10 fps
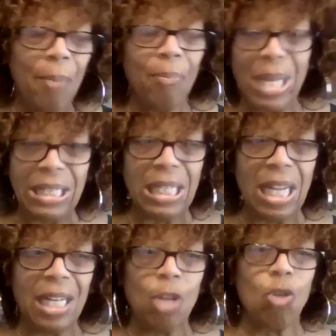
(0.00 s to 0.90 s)

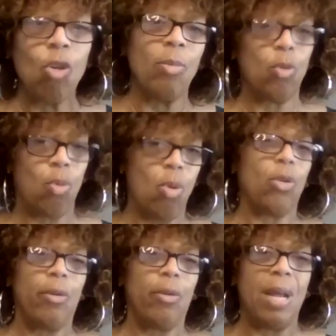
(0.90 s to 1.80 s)
maintain their normal
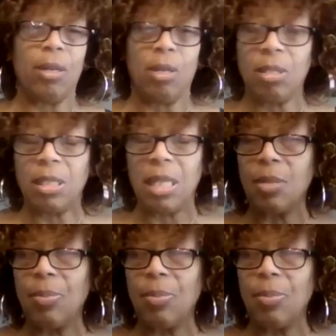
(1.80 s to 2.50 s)
quota around those things.